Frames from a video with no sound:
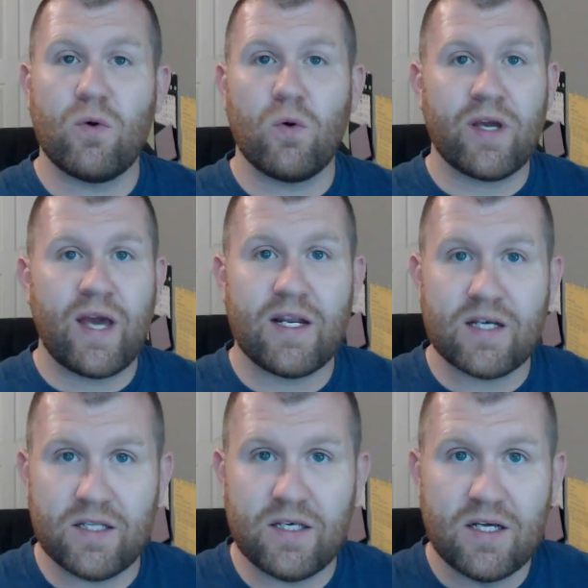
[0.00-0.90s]

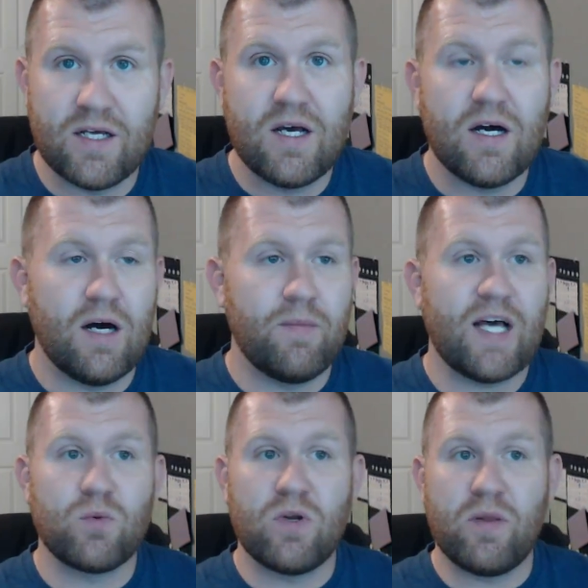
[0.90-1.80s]
organically.
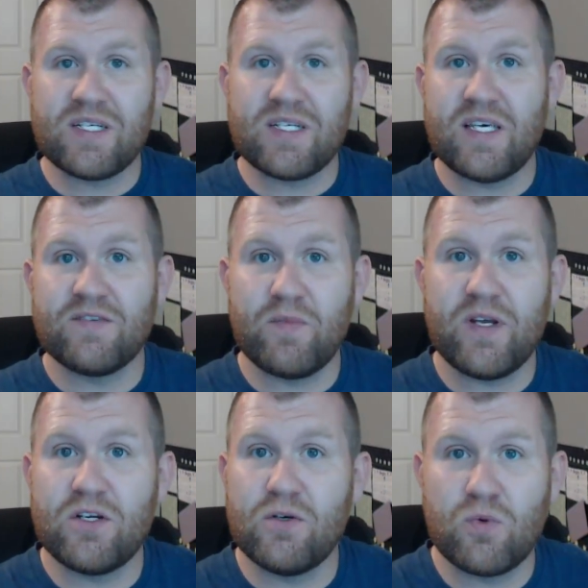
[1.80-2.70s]
That's one of the best things for me
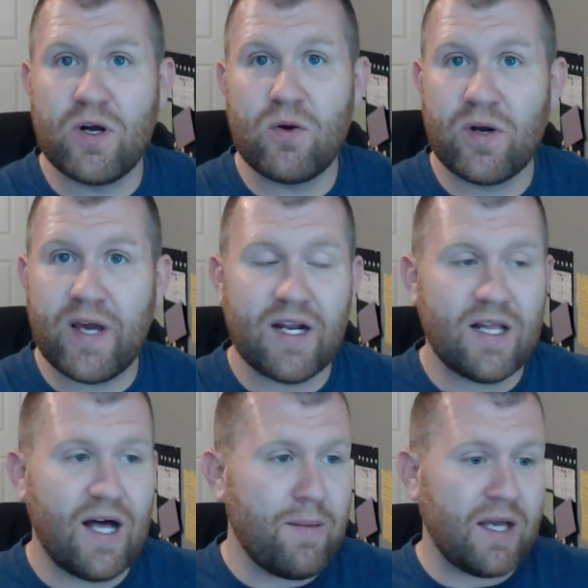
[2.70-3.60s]
to do is run organically.
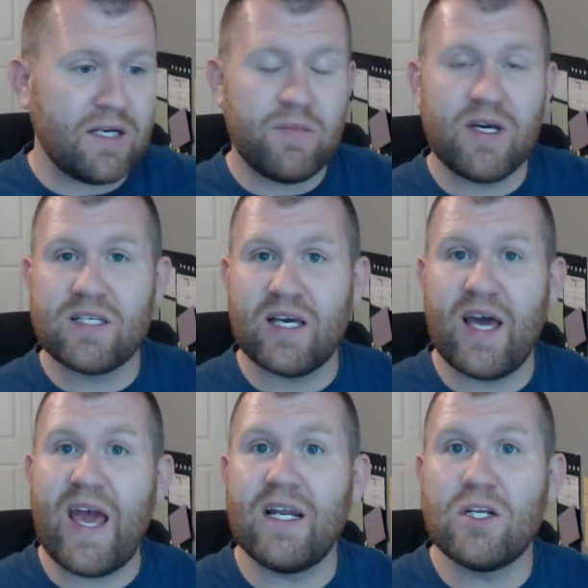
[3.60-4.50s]
I like to mix like
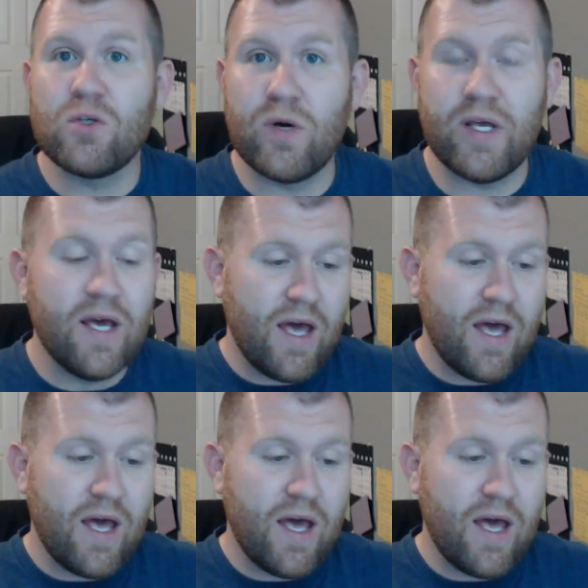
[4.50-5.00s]
an 80-20.